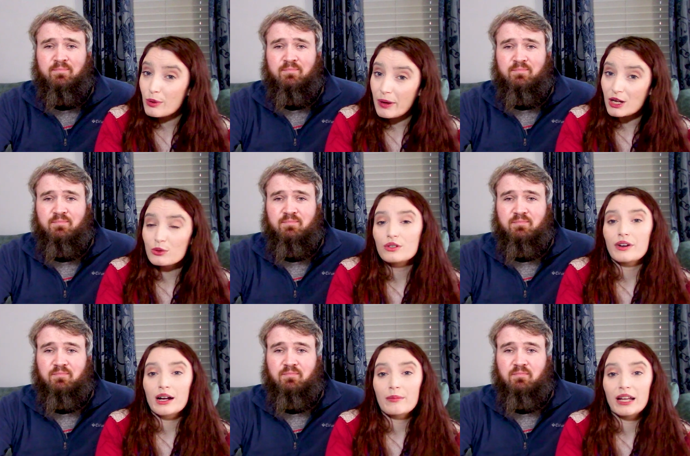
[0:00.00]
Speaker 1: what box we would
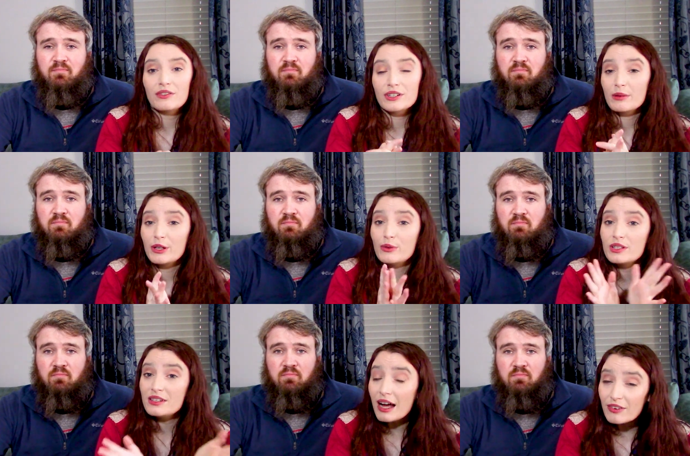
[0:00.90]
recommend for somebody who's
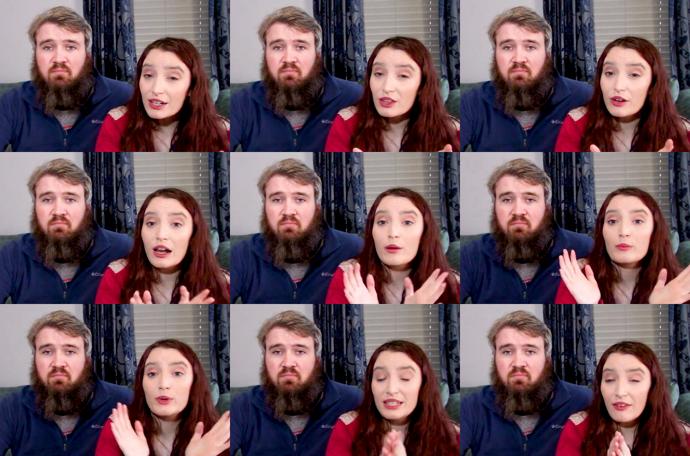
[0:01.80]
never done Thred Up,
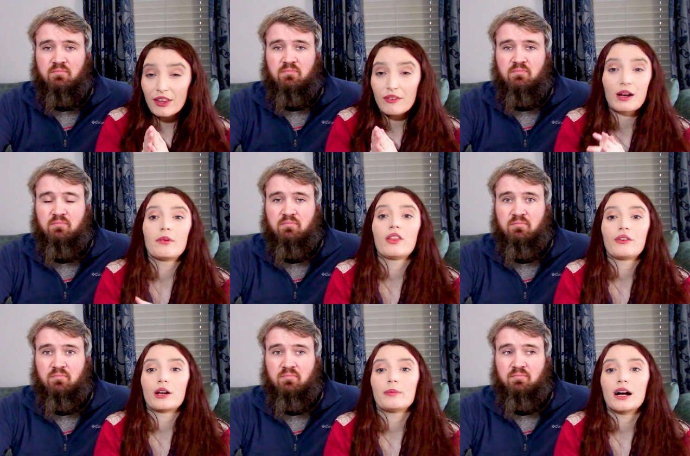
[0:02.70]
we definitely recommend the Thred
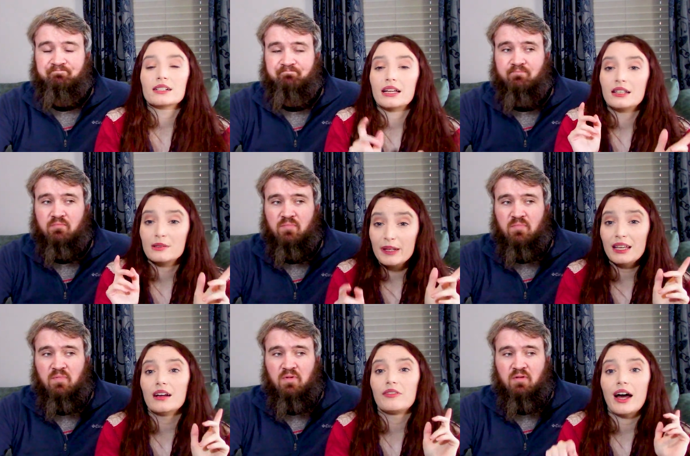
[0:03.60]
Up box. And speaking
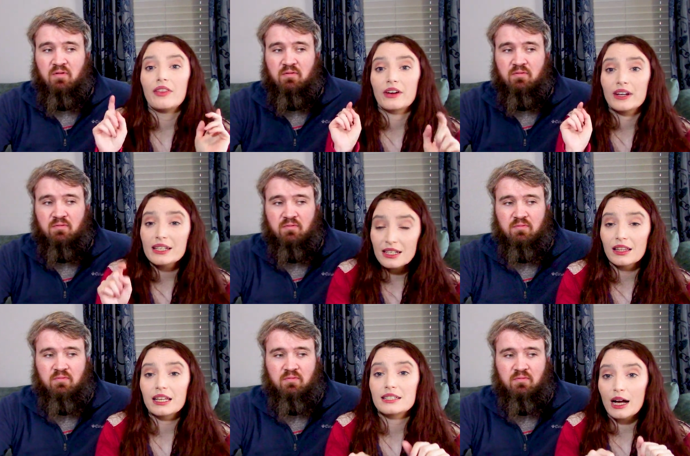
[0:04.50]
of that, there is a
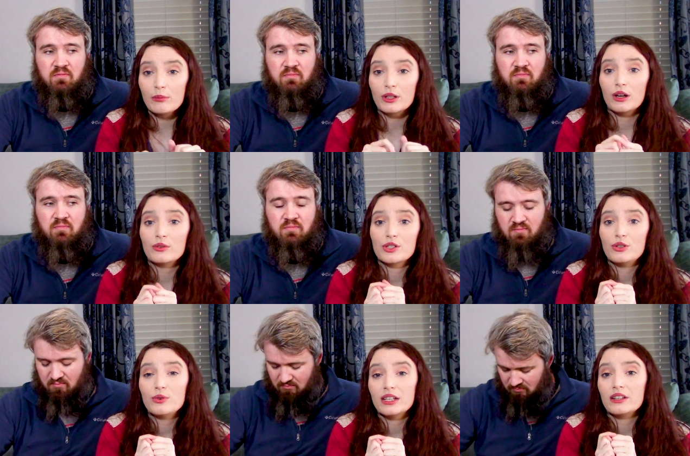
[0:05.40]
link down below so you
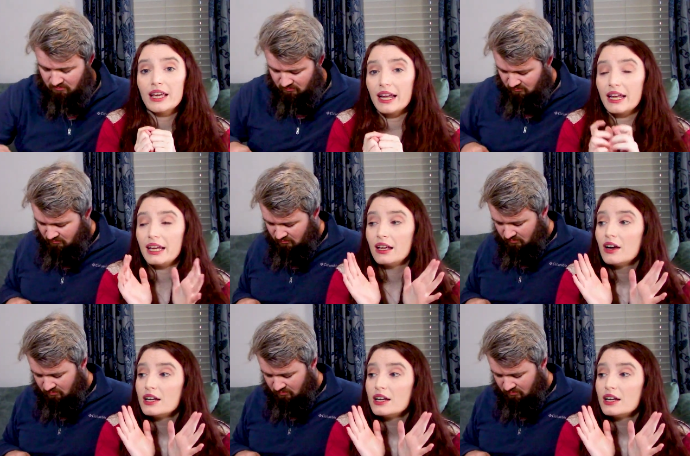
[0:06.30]
can get a